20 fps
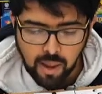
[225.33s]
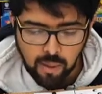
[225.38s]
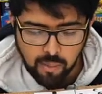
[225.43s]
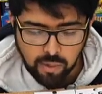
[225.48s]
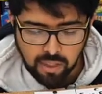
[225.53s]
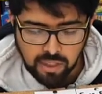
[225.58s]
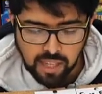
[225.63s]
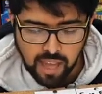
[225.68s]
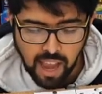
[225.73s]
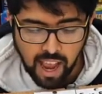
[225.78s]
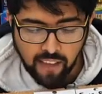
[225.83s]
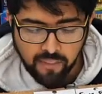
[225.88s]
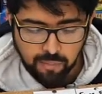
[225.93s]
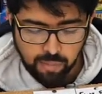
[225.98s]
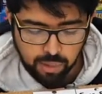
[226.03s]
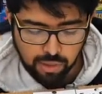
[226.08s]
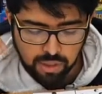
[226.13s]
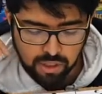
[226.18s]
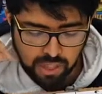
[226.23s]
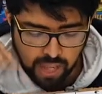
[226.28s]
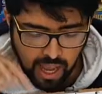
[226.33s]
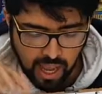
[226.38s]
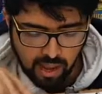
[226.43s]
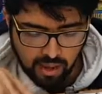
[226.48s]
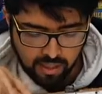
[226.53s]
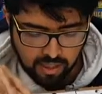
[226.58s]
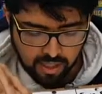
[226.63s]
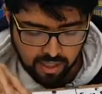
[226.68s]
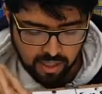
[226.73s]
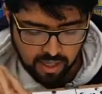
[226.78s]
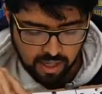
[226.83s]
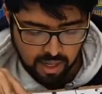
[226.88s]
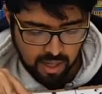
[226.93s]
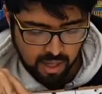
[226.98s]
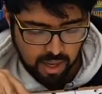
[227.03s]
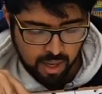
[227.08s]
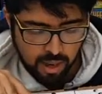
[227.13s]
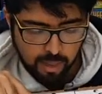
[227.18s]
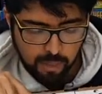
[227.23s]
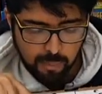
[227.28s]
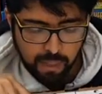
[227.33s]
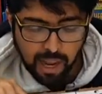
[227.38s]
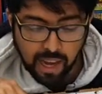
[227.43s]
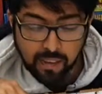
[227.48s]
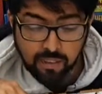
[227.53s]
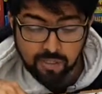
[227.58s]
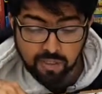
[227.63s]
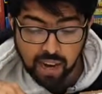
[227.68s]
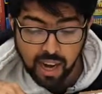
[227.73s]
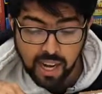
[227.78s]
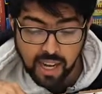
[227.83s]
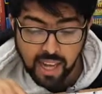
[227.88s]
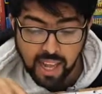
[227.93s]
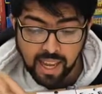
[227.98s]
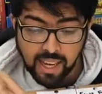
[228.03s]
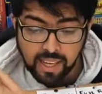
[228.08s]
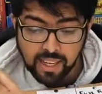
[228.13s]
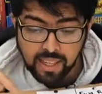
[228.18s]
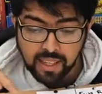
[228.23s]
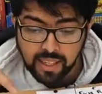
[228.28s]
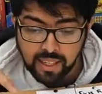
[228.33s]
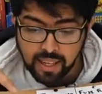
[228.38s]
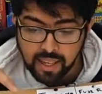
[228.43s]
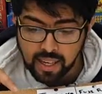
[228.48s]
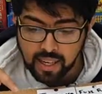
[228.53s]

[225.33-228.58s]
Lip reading: which have pushed out Black Friday,